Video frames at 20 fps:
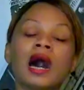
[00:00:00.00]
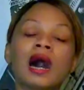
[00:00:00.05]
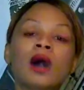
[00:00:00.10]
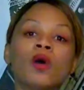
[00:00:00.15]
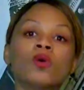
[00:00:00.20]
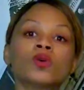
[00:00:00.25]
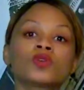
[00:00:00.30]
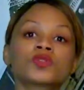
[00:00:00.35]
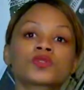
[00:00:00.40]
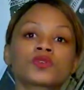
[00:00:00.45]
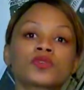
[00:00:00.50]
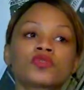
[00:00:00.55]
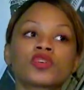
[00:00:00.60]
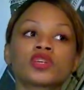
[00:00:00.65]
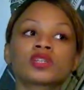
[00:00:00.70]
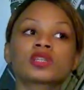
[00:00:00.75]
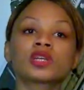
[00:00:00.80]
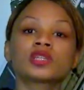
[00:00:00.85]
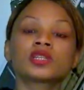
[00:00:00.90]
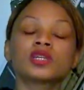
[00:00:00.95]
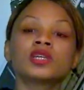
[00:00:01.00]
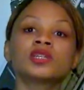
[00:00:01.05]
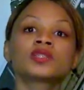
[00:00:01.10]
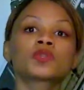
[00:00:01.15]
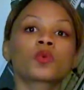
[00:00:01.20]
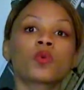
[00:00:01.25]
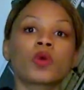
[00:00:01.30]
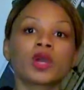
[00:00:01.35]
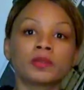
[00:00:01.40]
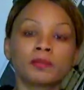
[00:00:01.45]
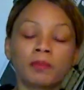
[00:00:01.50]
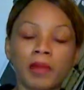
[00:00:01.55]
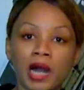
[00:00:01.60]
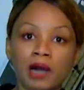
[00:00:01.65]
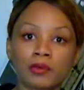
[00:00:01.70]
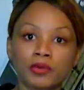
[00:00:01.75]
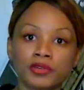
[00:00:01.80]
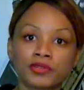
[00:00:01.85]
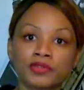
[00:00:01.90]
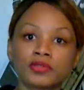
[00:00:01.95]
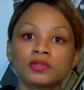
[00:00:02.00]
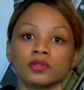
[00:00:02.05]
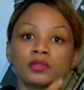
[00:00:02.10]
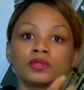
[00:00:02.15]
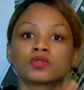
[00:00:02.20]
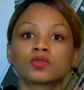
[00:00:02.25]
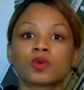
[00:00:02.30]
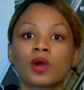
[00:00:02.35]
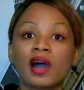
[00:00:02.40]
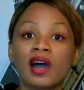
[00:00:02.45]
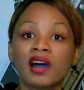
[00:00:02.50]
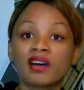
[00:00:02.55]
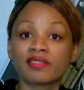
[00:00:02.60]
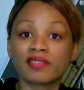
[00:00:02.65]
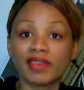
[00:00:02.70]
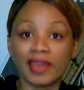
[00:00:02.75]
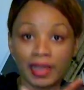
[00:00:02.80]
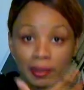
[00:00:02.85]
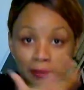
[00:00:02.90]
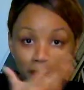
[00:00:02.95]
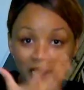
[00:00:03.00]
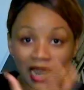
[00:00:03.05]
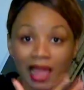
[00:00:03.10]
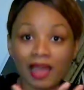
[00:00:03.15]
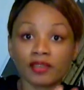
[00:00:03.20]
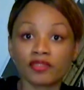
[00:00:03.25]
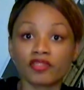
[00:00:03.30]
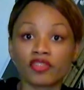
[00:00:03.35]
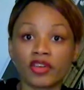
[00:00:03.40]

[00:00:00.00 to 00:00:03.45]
i also think that it's quite powerful to have a black